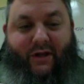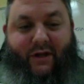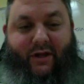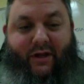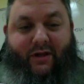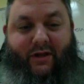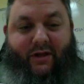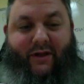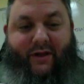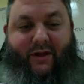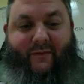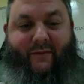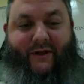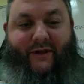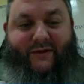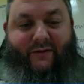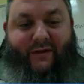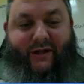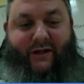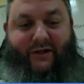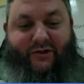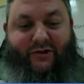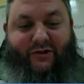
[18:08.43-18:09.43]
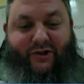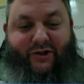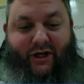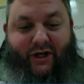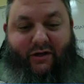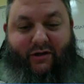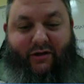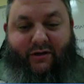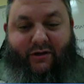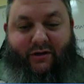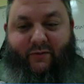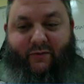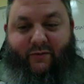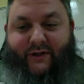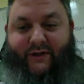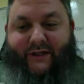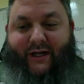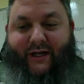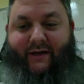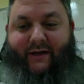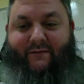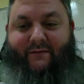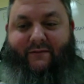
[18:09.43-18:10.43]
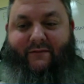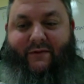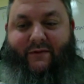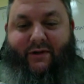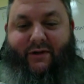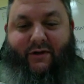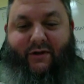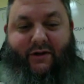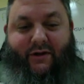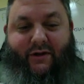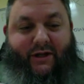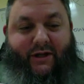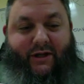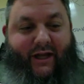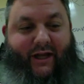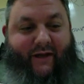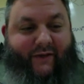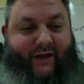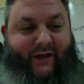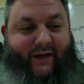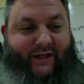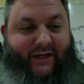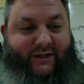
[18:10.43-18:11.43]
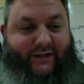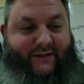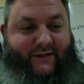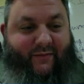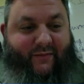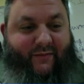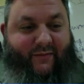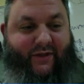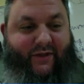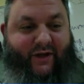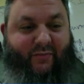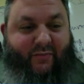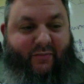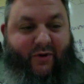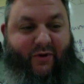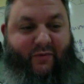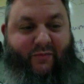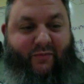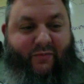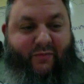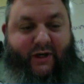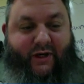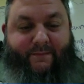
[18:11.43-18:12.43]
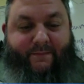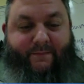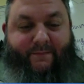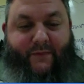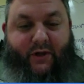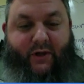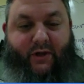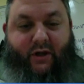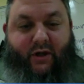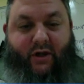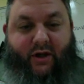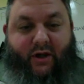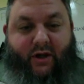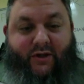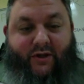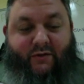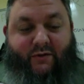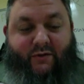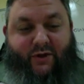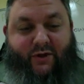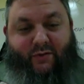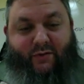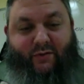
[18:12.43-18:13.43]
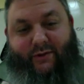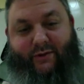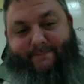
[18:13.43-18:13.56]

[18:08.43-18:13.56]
let me screen share once I navigate to something appropriate on YouTube.